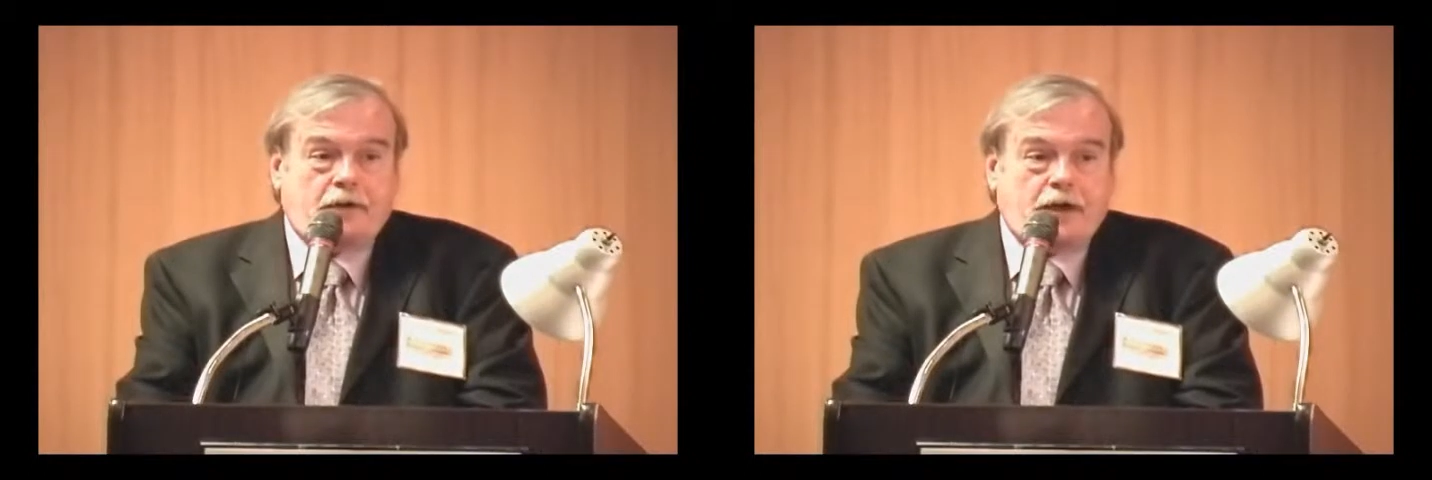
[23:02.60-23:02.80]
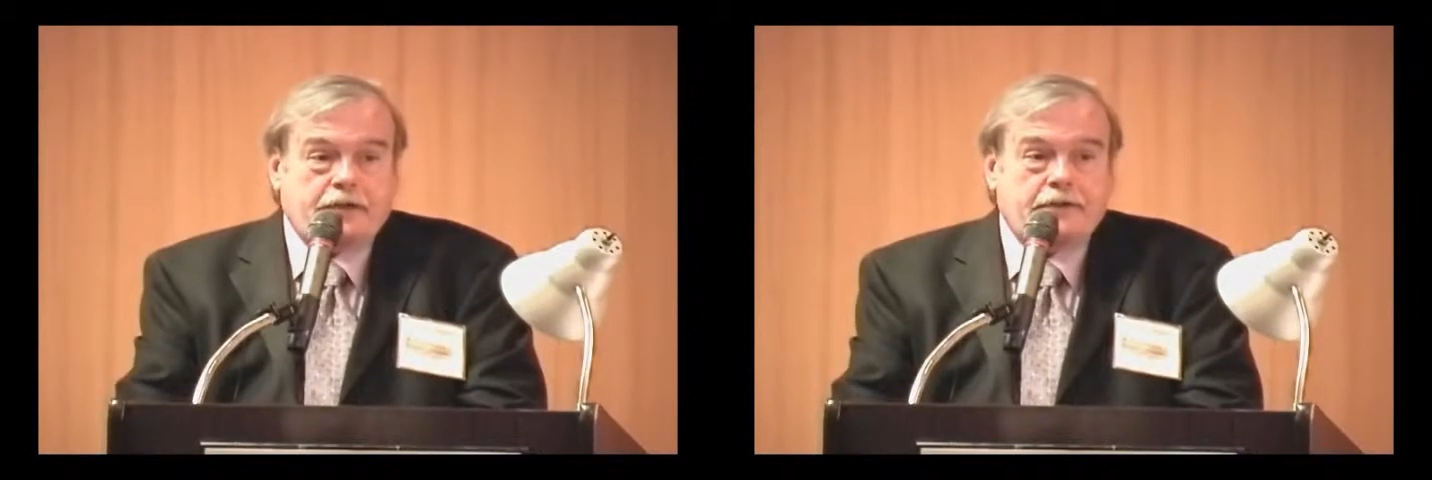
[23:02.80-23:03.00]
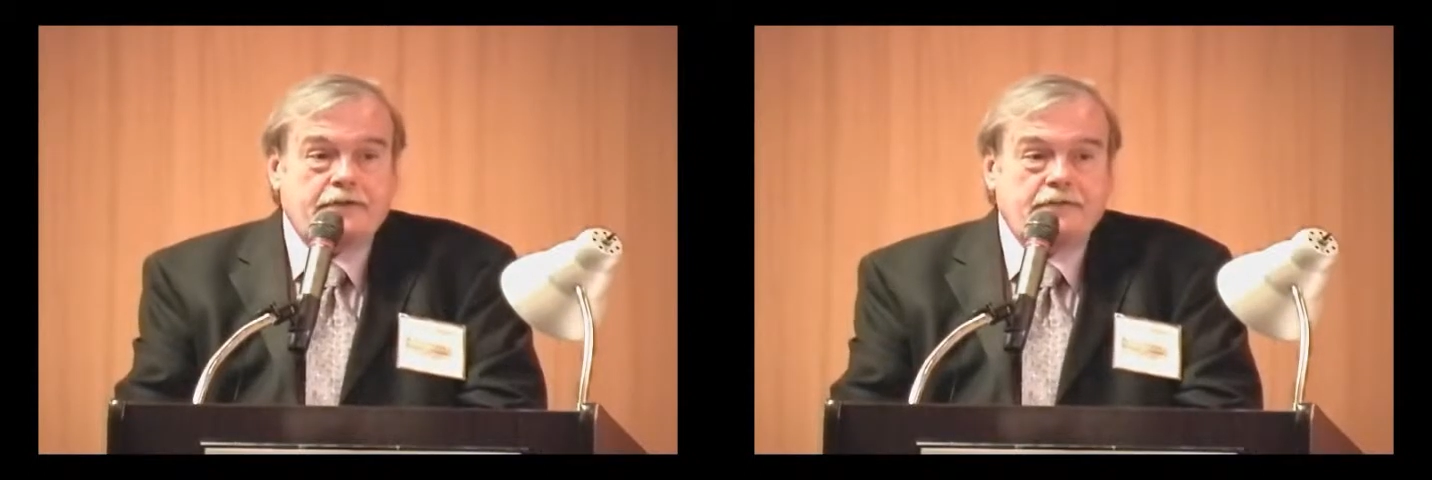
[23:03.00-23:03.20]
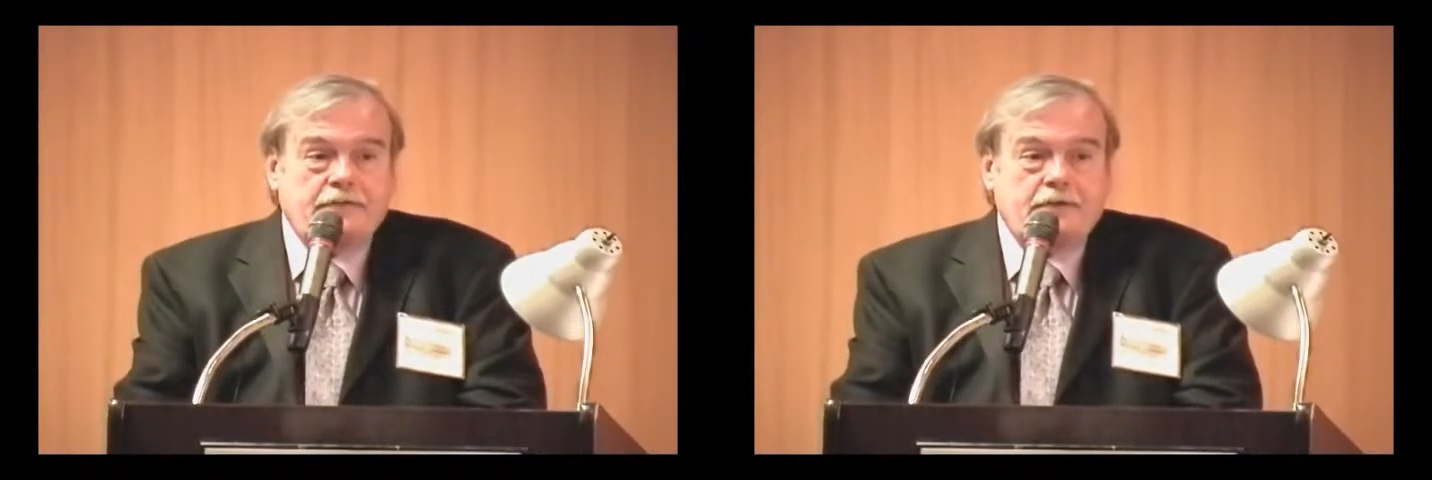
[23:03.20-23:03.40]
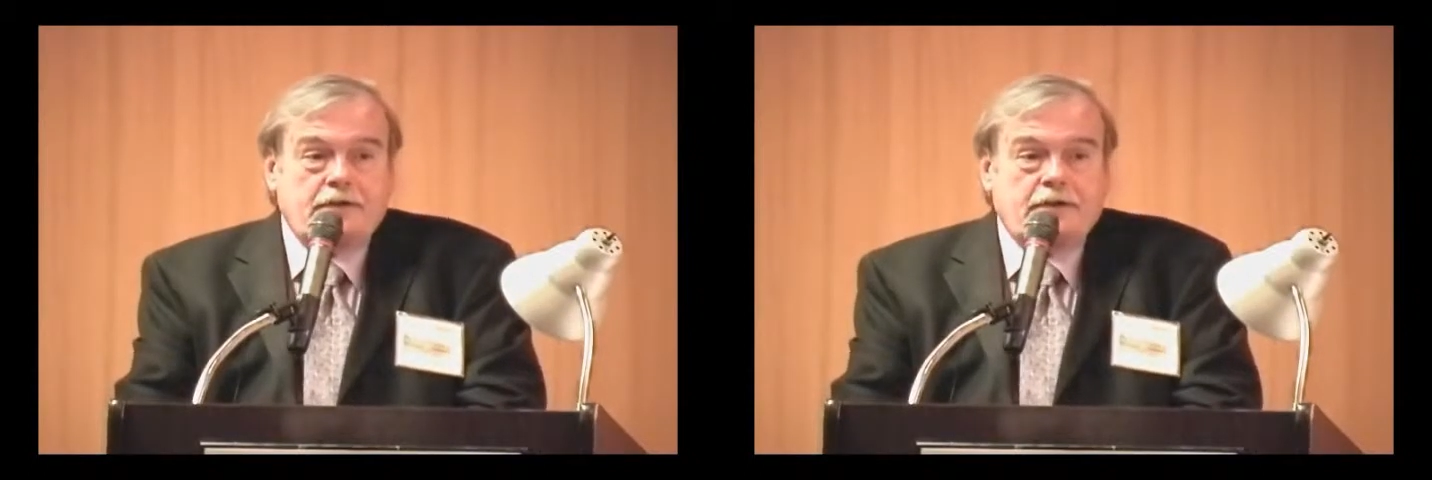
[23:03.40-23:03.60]
on it.
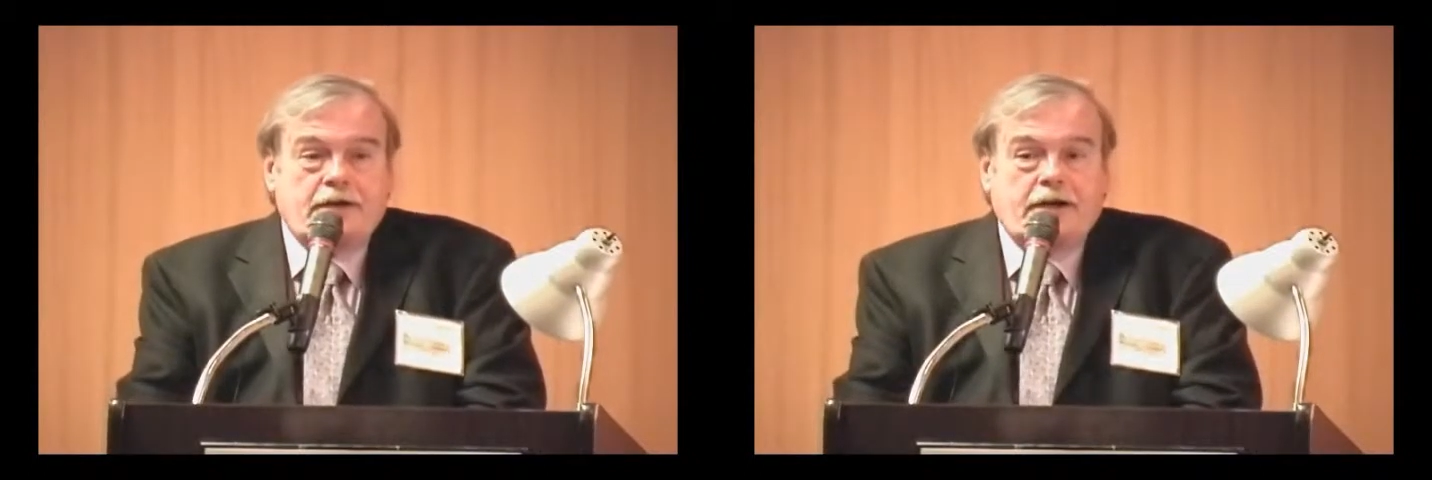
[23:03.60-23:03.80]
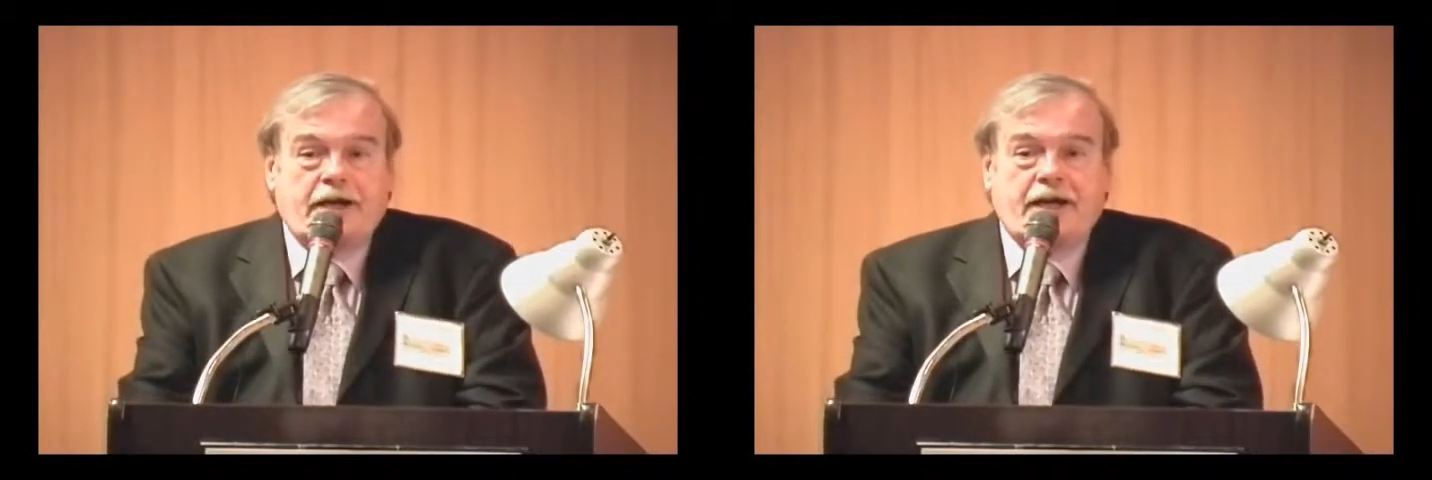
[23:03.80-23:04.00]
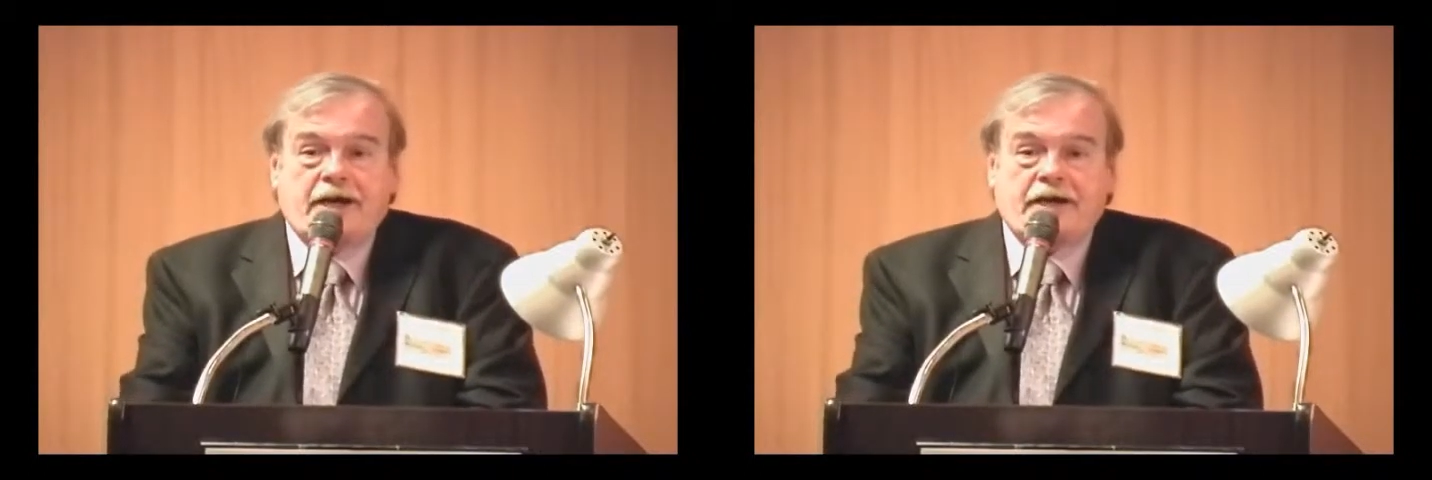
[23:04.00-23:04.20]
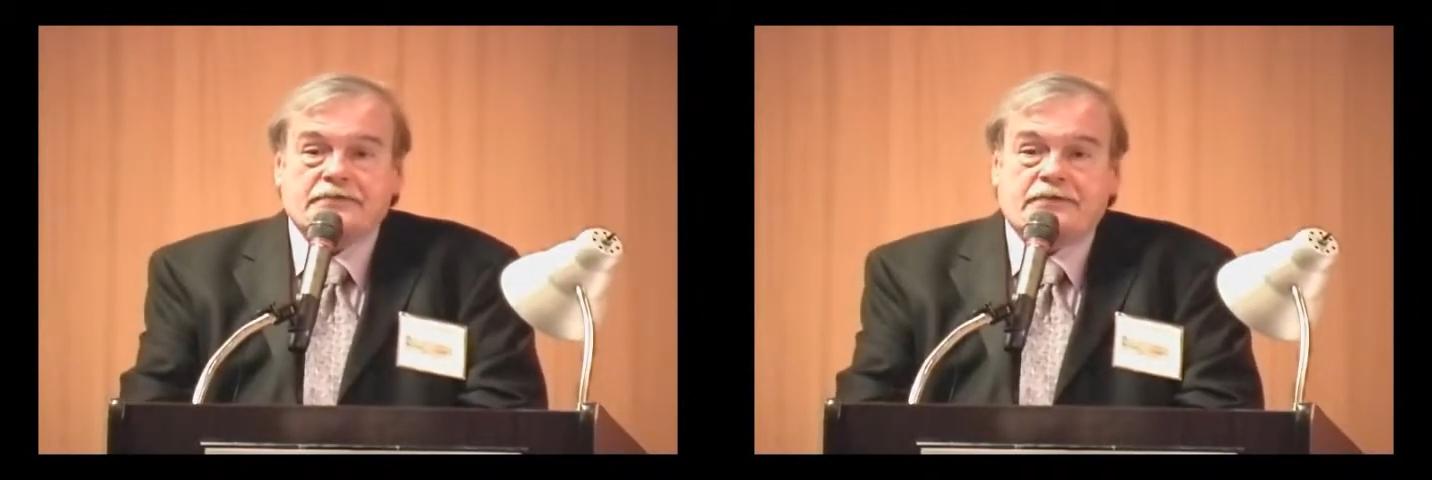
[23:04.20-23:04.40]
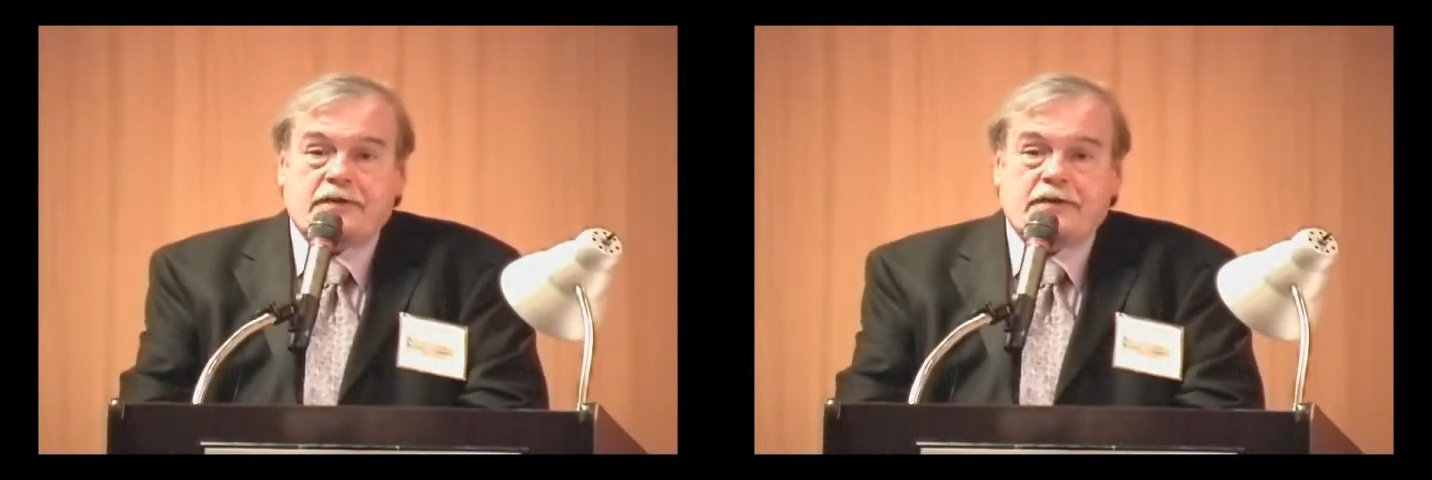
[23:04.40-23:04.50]
And